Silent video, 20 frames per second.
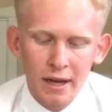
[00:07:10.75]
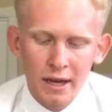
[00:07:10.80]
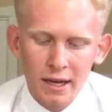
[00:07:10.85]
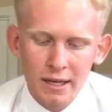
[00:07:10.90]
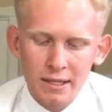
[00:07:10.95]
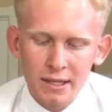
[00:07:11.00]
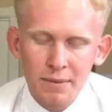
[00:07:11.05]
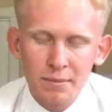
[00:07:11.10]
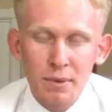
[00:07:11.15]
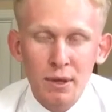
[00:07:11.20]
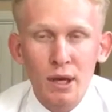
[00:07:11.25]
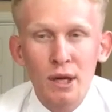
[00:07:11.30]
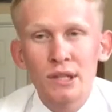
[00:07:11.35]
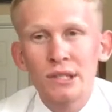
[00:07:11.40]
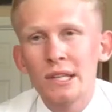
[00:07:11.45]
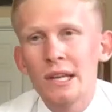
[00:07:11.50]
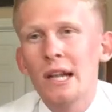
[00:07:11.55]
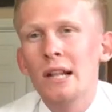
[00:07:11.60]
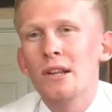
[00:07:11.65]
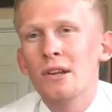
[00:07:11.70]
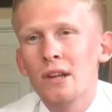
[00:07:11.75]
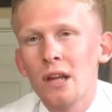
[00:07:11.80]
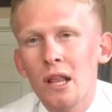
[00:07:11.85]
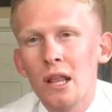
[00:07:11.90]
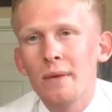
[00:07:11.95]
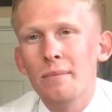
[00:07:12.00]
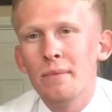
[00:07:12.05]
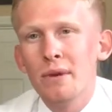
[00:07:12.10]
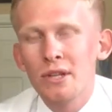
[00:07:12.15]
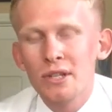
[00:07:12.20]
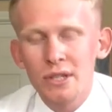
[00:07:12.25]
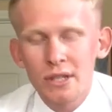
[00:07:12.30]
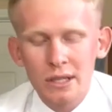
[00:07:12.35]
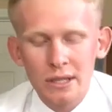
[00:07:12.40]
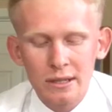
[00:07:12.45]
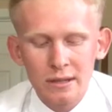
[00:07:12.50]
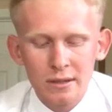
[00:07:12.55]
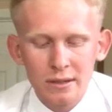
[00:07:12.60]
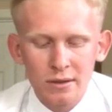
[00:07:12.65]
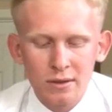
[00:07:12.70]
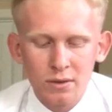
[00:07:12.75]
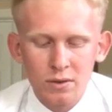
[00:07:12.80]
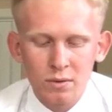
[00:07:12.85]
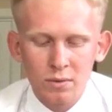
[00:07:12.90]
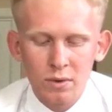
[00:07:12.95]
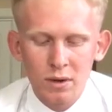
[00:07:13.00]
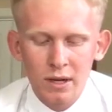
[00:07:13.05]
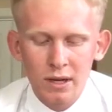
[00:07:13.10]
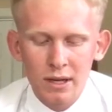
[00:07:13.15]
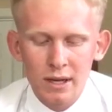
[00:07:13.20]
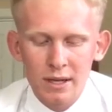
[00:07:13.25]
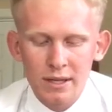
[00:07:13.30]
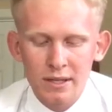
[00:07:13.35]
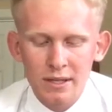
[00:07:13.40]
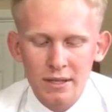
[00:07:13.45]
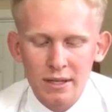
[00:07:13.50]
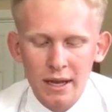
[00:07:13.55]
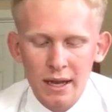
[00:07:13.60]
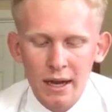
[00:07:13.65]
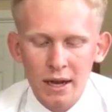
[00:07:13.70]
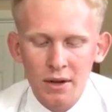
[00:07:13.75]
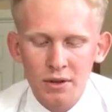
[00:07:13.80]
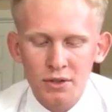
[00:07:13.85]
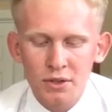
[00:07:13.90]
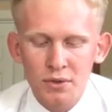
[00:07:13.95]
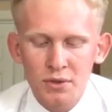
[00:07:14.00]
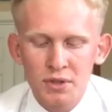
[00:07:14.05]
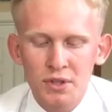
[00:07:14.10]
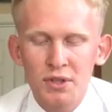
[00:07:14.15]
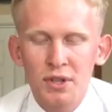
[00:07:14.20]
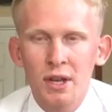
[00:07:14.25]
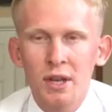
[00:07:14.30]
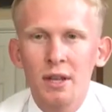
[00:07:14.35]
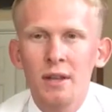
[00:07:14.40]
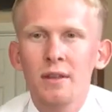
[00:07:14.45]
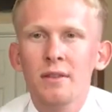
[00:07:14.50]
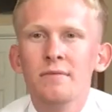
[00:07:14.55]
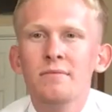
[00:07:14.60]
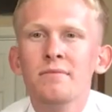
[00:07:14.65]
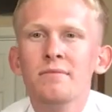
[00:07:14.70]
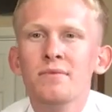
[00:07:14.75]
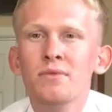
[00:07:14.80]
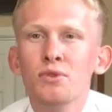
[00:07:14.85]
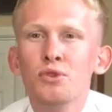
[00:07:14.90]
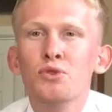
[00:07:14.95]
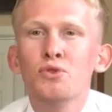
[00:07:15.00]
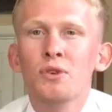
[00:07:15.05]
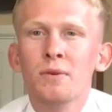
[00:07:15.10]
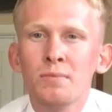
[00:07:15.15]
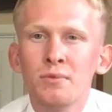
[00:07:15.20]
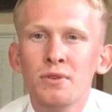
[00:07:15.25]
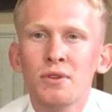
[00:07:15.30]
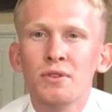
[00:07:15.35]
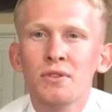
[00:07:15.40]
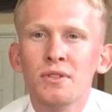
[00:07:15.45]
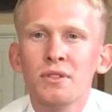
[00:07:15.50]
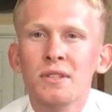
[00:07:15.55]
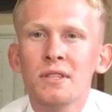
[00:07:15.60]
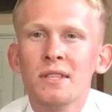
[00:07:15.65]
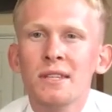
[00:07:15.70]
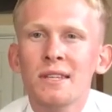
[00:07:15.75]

Something else that I learned on a mission was how to study the scriptures.